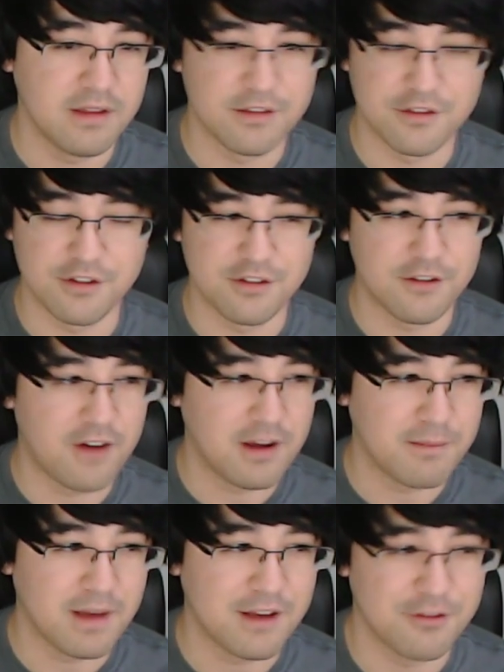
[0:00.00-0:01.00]
this just to
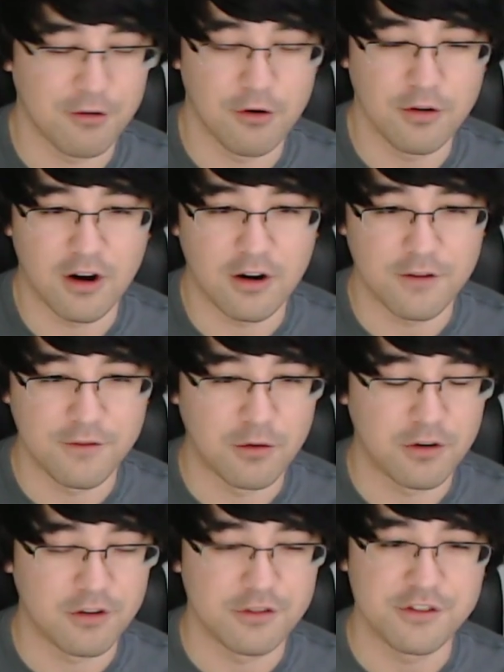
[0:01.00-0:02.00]
find Master Oakheart if you
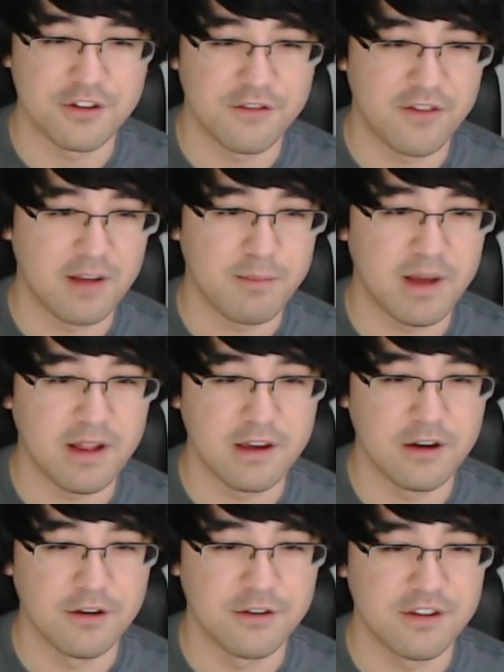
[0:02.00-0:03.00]
want, or just to find
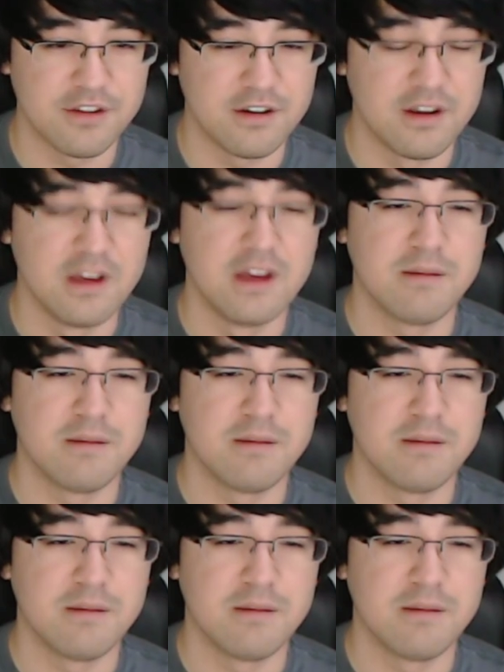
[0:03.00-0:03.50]
Malygos and